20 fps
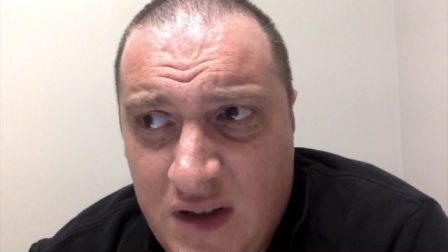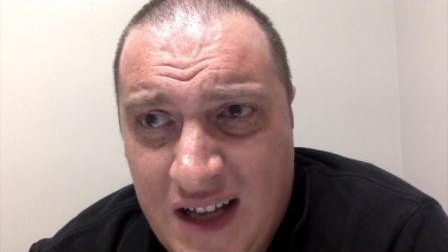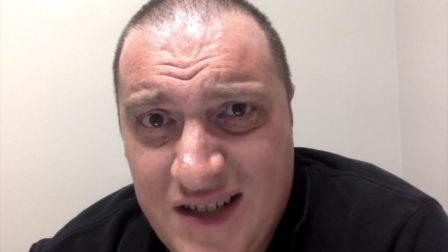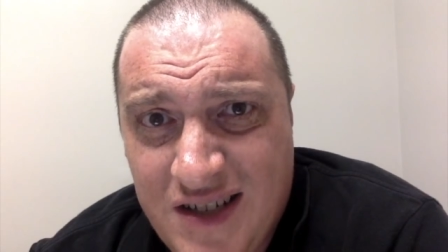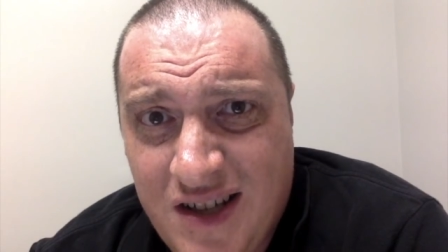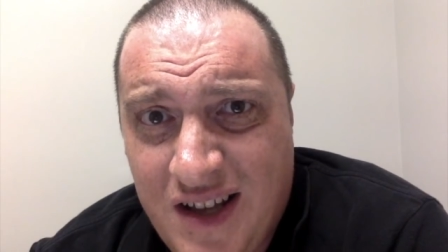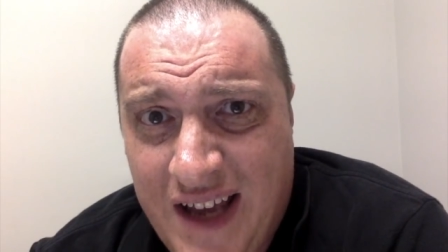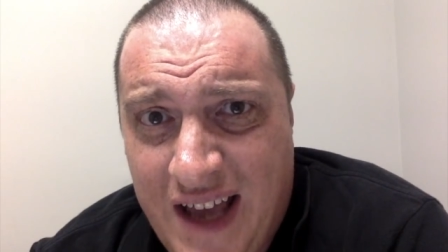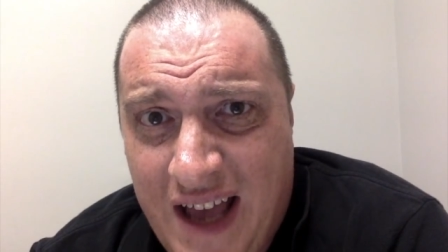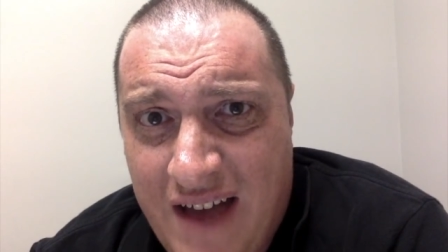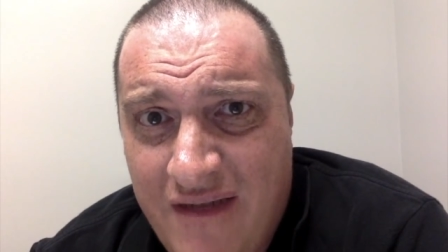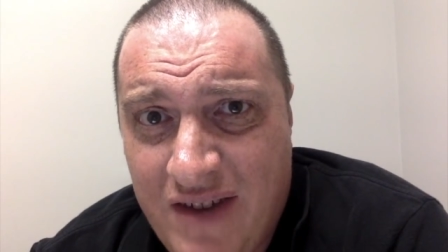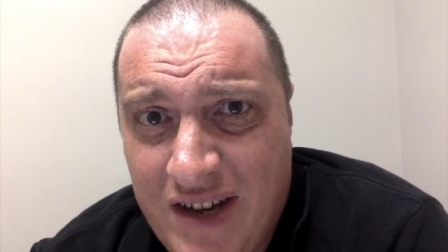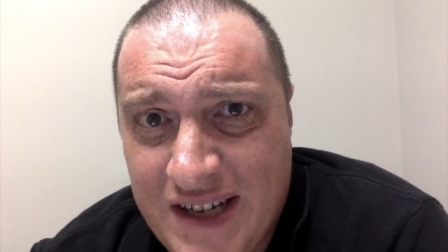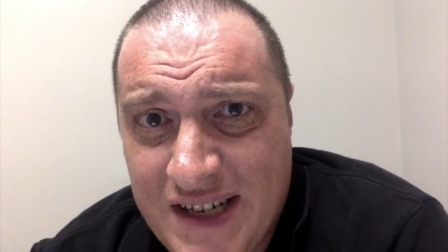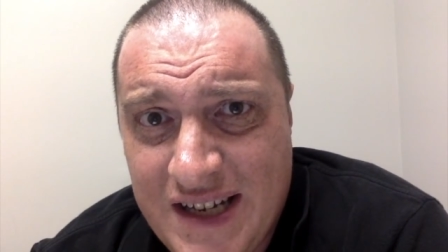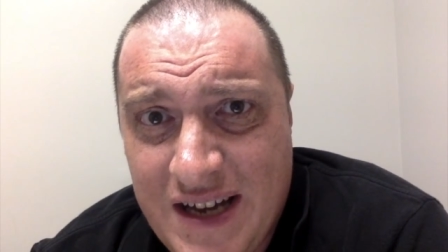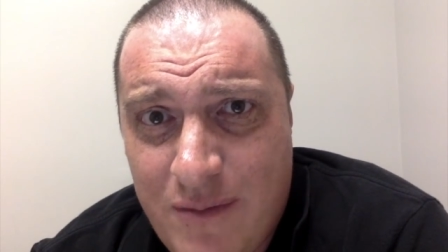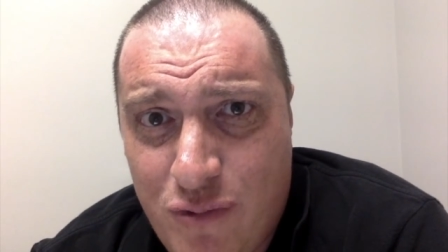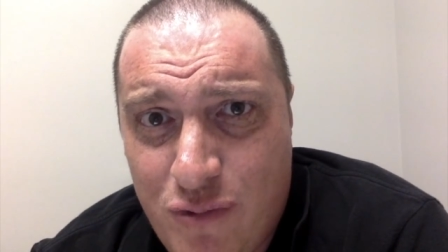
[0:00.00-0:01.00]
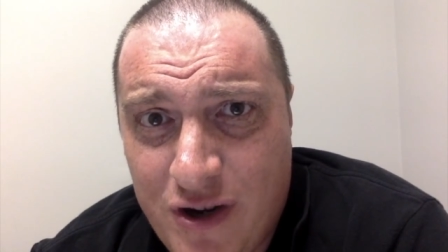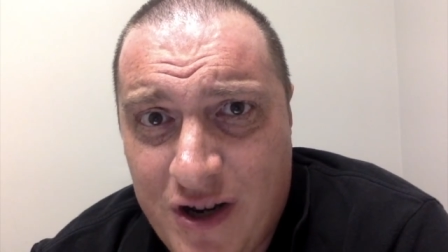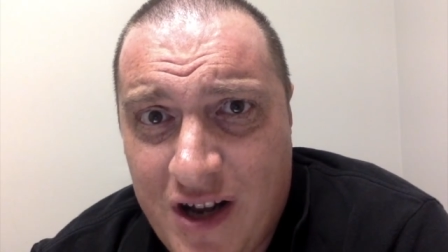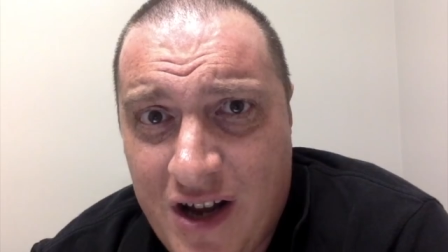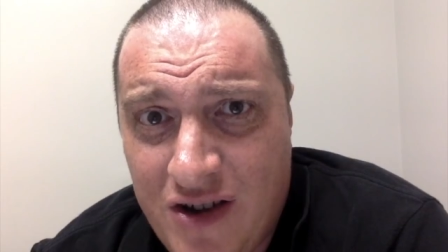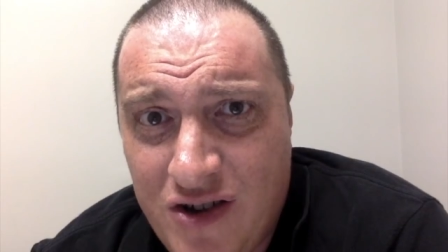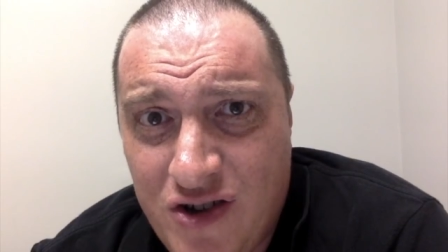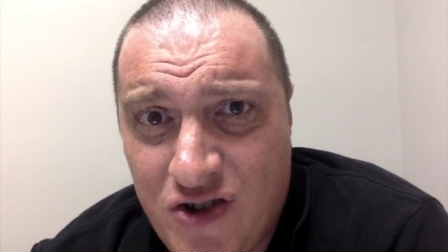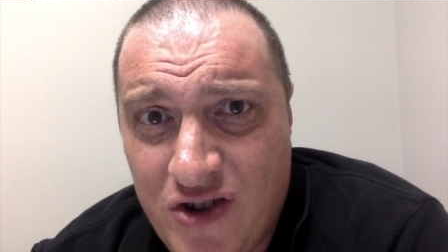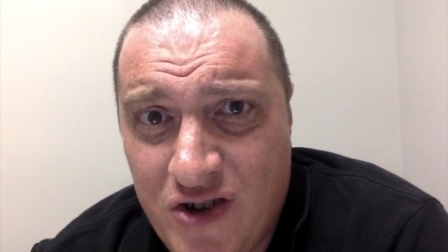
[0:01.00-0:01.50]
That's like having separate
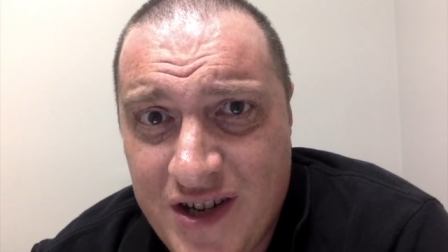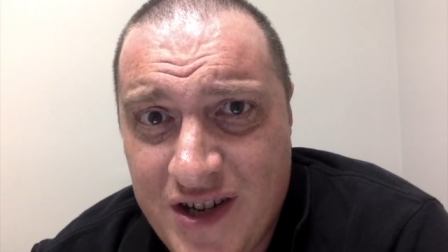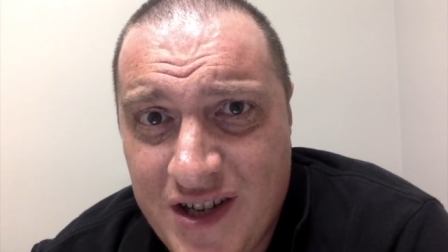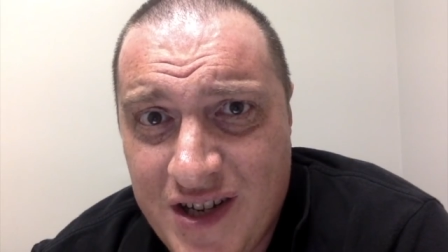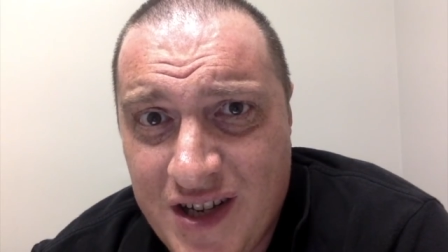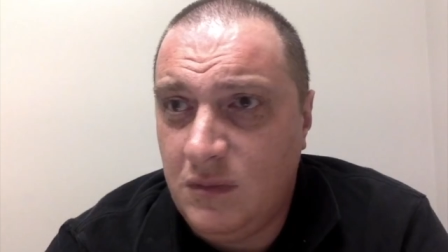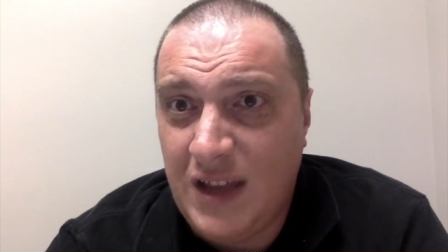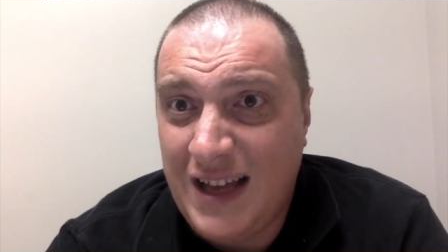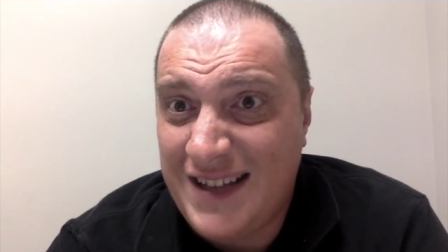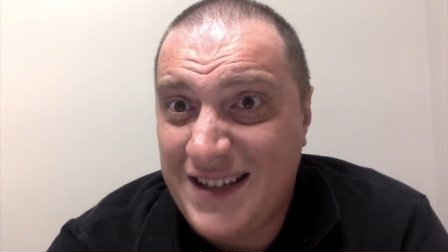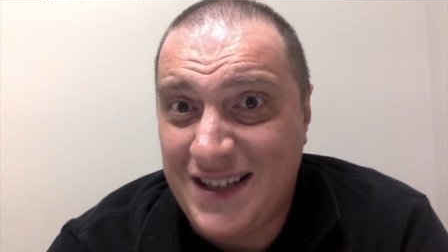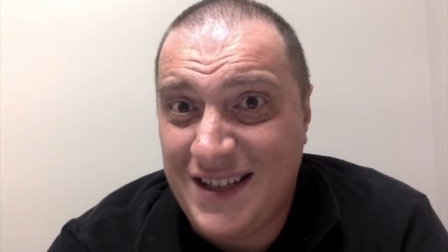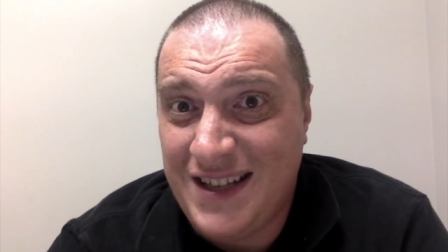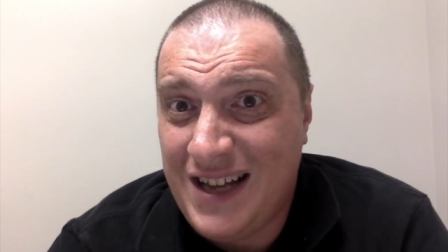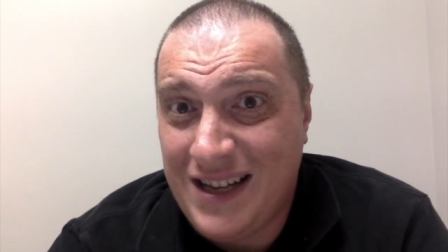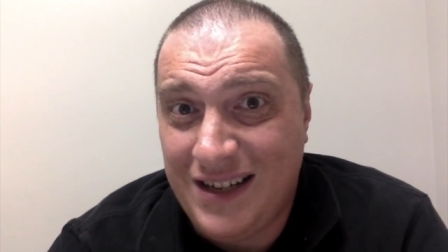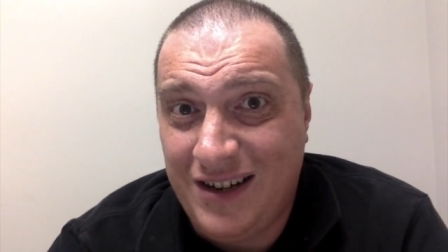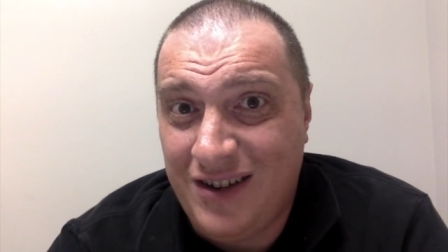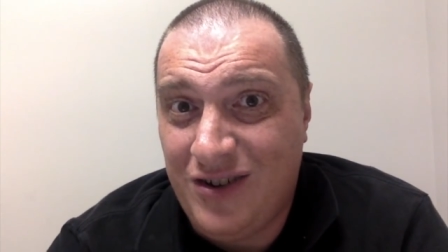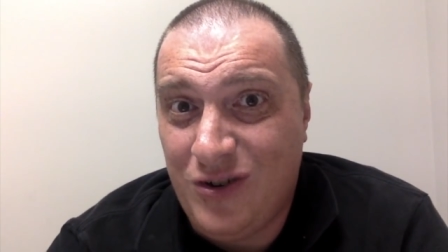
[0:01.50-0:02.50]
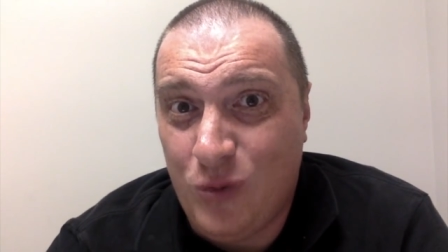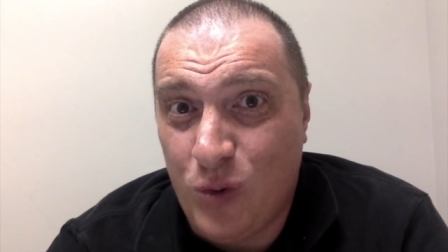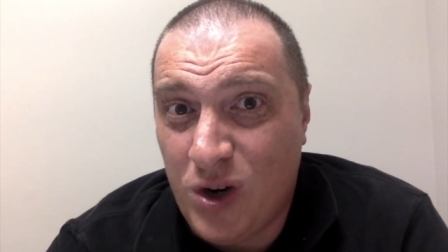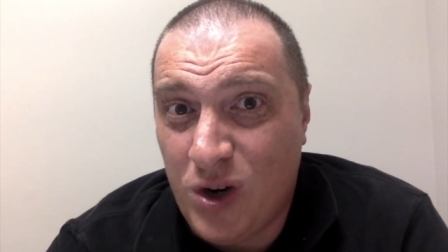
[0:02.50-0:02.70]
countries. That's not going to